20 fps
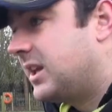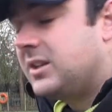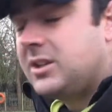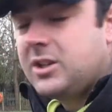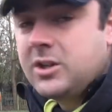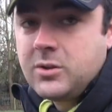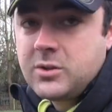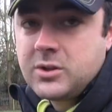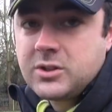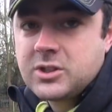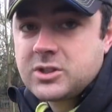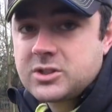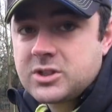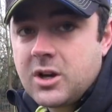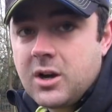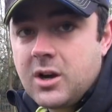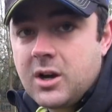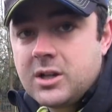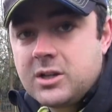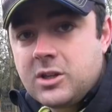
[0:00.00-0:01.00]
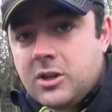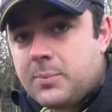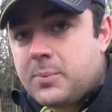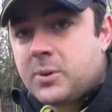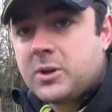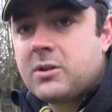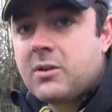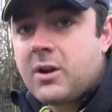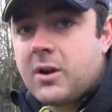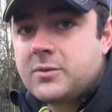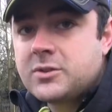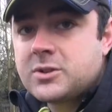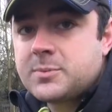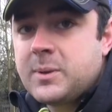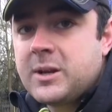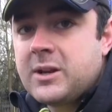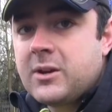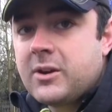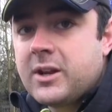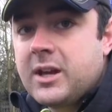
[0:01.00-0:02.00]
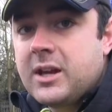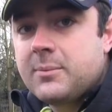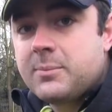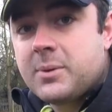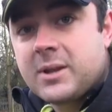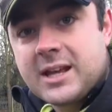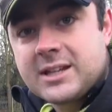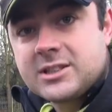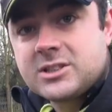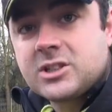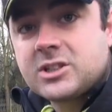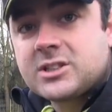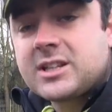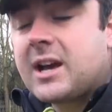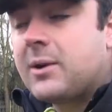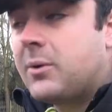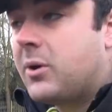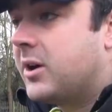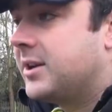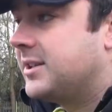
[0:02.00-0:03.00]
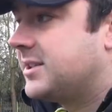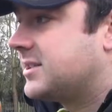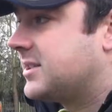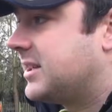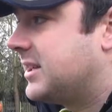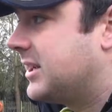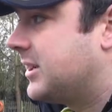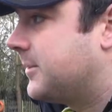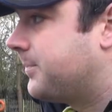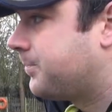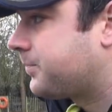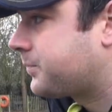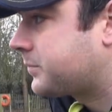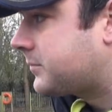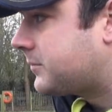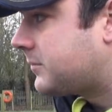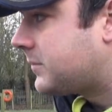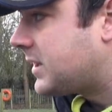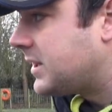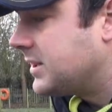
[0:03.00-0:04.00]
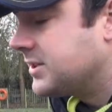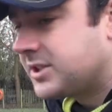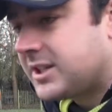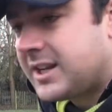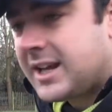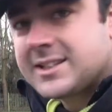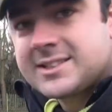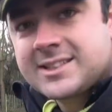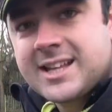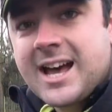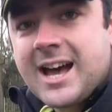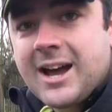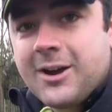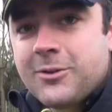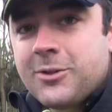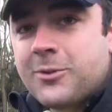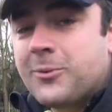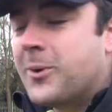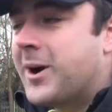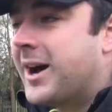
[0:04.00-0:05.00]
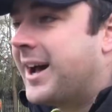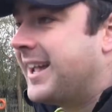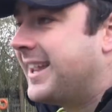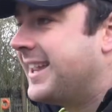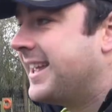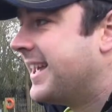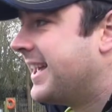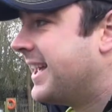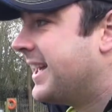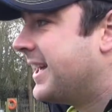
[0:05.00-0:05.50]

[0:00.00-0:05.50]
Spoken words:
You can decide, you put your own spin on it, but that's just how I see it. So that's that out of the way.